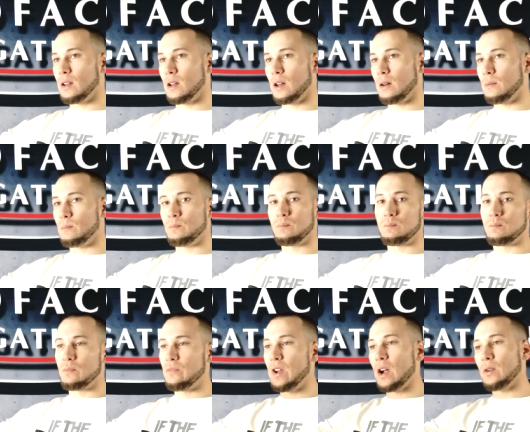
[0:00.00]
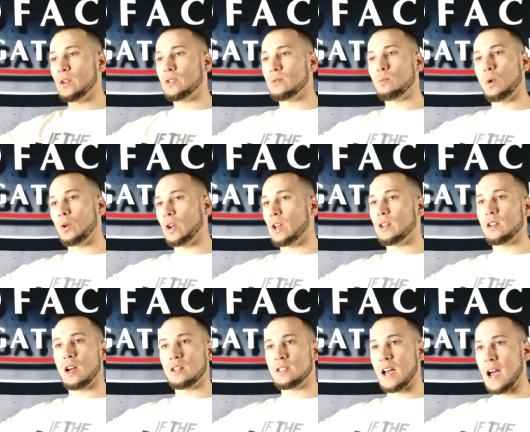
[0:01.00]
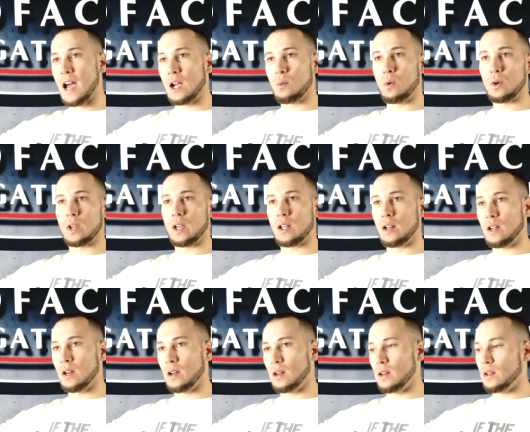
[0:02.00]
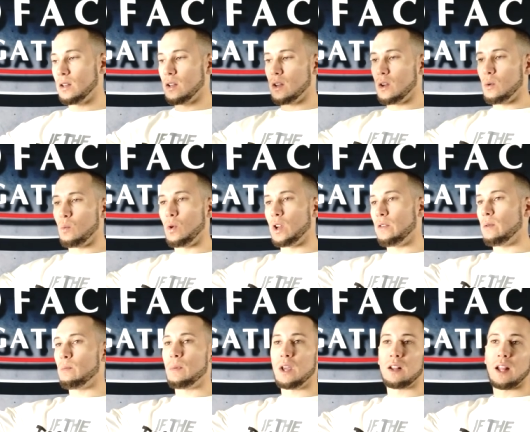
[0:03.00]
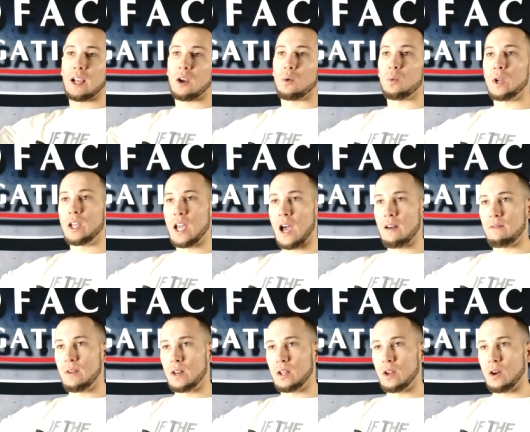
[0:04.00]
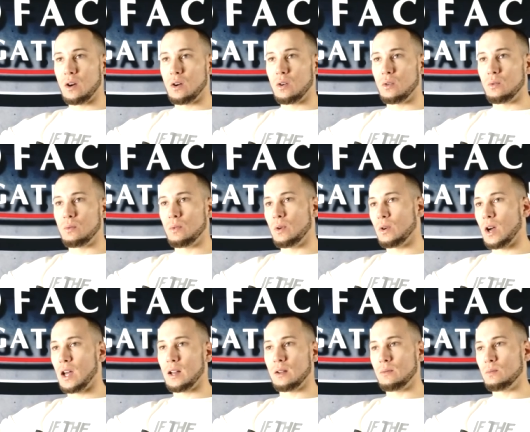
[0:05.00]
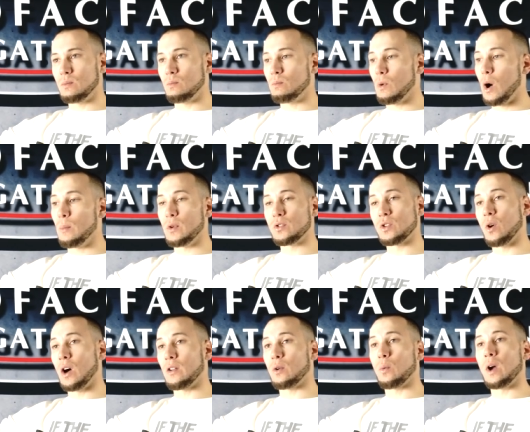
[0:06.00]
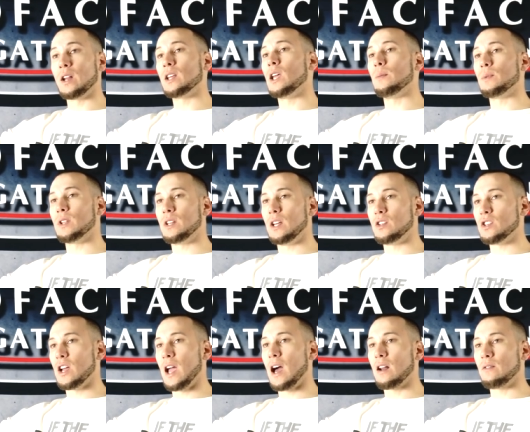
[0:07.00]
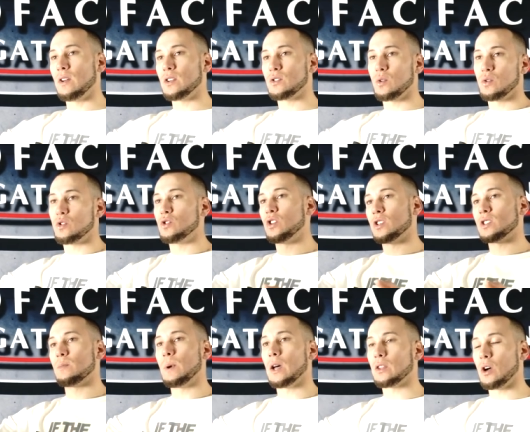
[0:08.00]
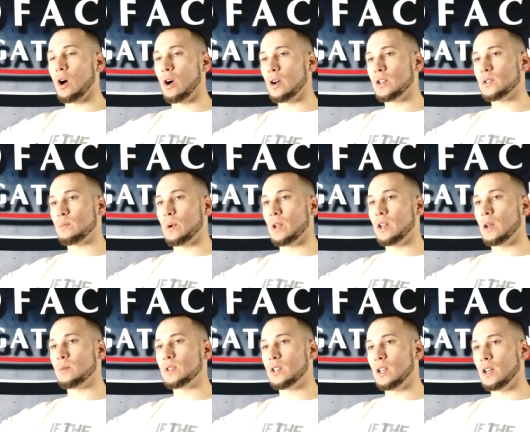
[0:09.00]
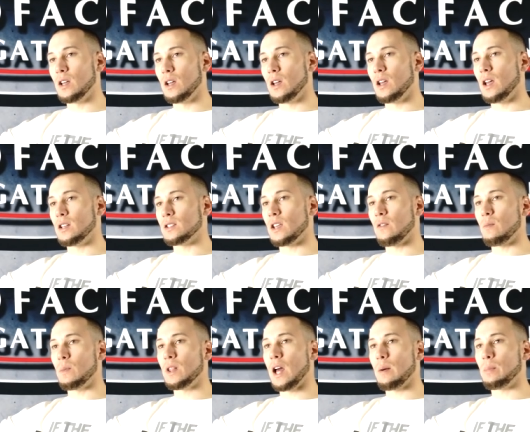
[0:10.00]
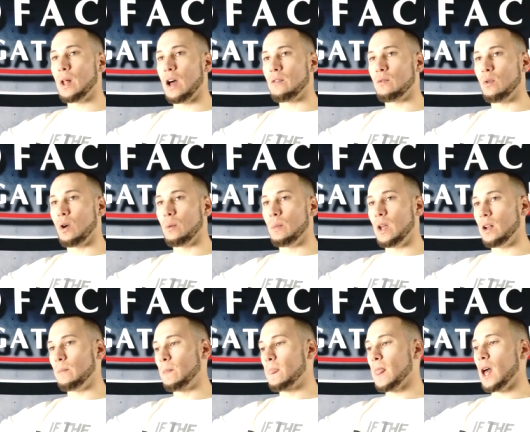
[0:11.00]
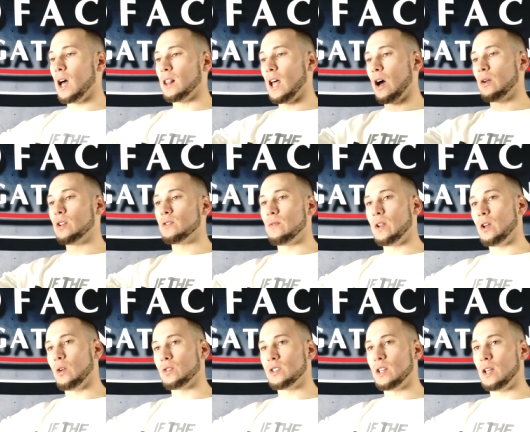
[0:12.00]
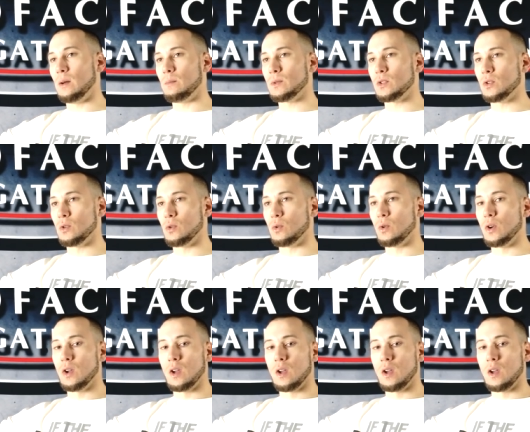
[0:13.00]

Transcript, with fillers: a, a very won't get a tag, won't get uh, won't even be in like a recap video. They'll kind of almost go out their way to keep the DJ out of it. So it's just about the artist. But Nipsey has given me that platform and allowed his video team to